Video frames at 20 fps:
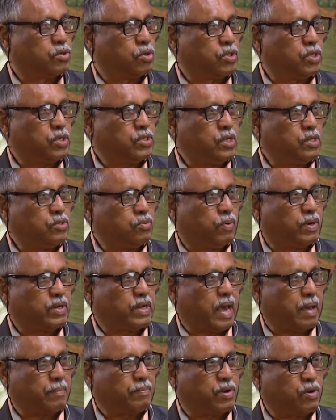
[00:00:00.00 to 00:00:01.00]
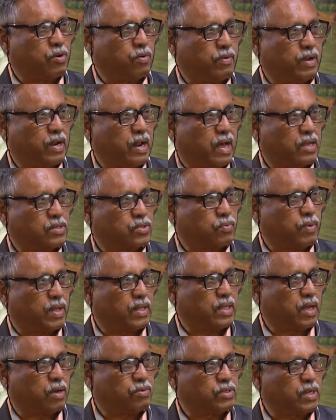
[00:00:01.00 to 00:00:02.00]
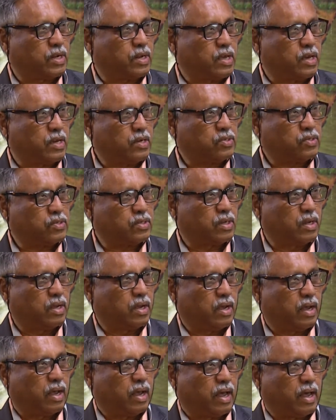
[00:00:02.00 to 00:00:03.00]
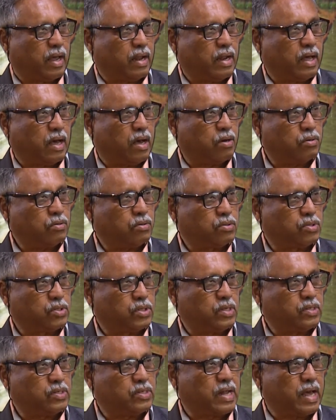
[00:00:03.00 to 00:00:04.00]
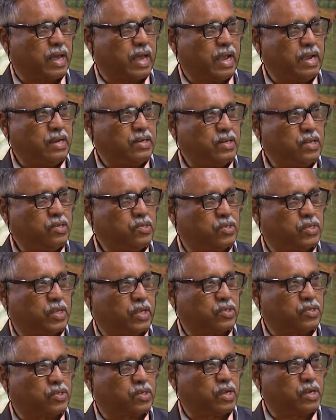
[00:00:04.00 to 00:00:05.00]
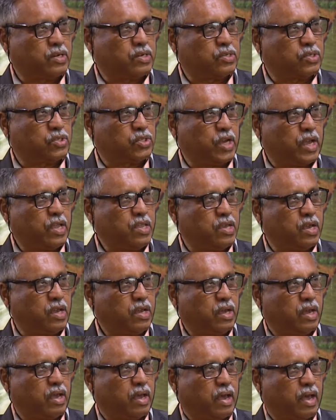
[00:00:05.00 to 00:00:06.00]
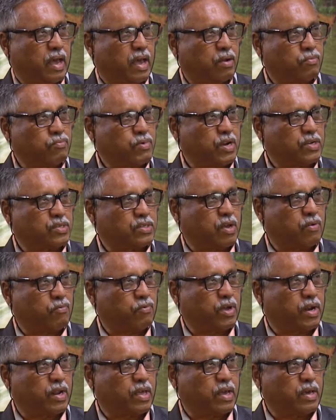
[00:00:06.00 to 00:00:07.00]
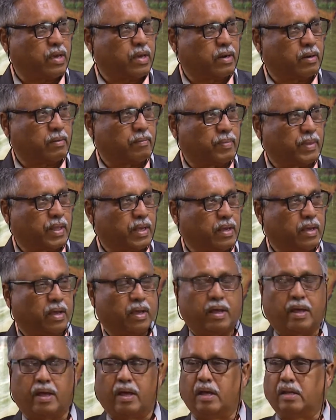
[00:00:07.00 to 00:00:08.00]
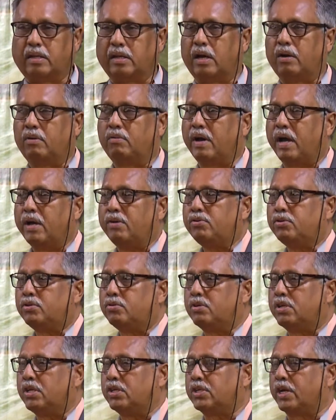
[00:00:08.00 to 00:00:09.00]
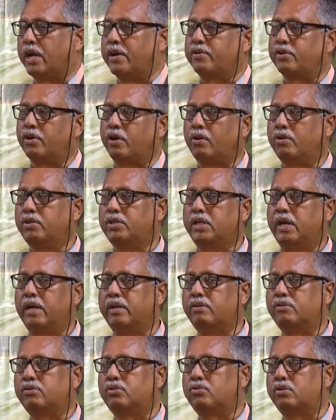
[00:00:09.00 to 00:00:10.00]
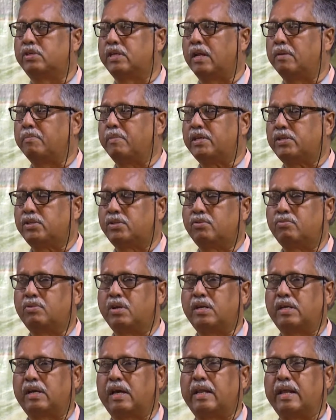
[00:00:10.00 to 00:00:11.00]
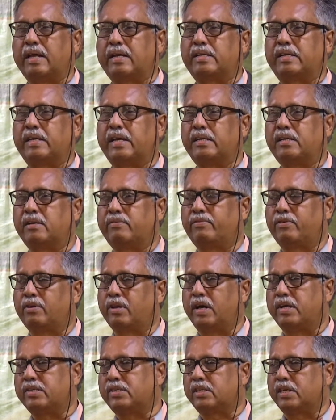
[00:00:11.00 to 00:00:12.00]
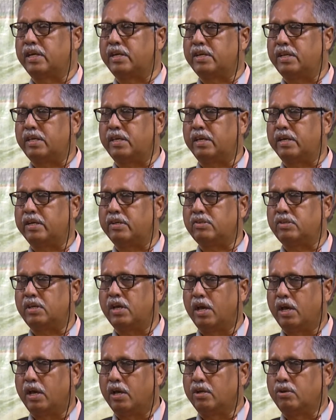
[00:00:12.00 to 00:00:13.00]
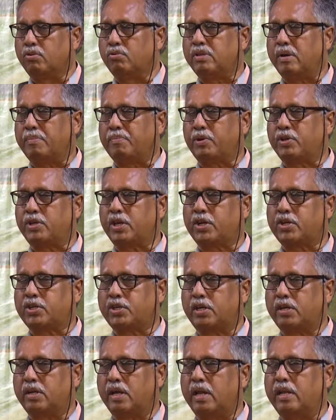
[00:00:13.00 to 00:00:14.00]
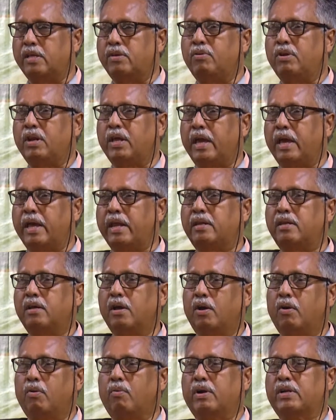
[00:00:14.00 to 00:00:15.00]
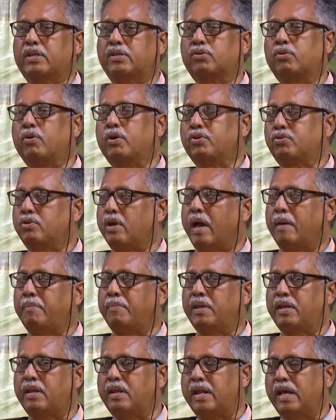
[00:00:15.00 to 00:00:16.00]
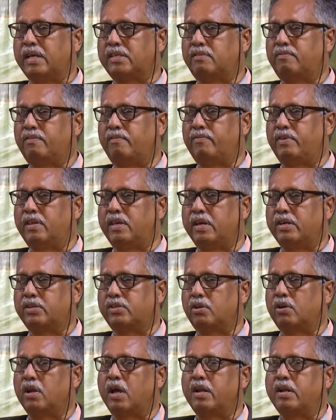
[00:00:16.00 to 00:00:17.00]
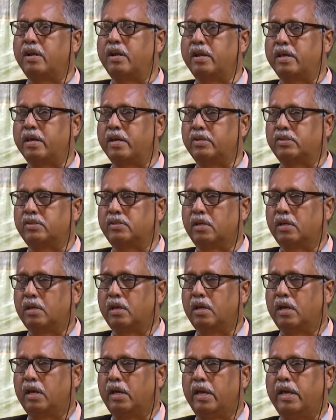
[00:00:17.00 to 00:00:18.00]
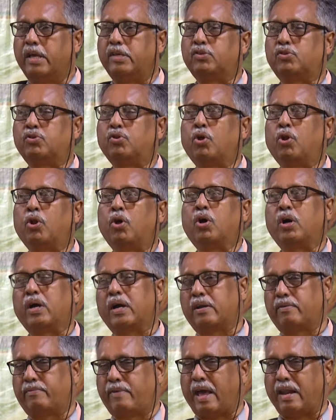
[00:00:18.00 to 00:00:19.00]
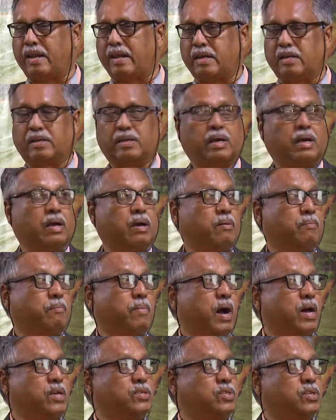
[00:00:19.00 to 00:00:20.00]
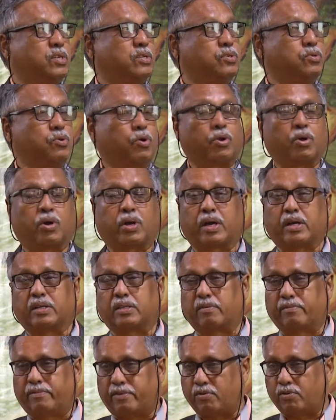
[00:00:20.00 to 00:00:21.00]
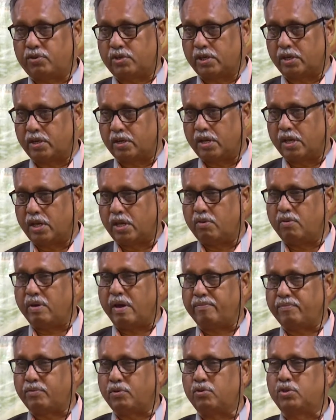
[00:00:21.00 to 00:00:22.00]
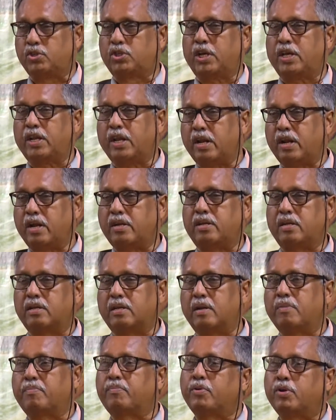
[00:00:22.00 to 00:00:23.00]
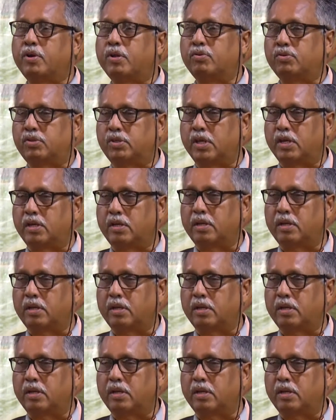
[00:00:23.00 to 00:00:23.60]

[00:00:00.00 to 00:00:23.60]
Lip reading: this is what happened over the last 1,000 years. And now, since 1860, it is changing, and we are somewhere here. Now, I used to teach hydrology, and I used to tell my students, collect data for last 30 years, do the projection, and you will get what is going to happen in next 50 years or 100 years. It's no longer valid. Past is no longer the future. You have to generate it and produce it.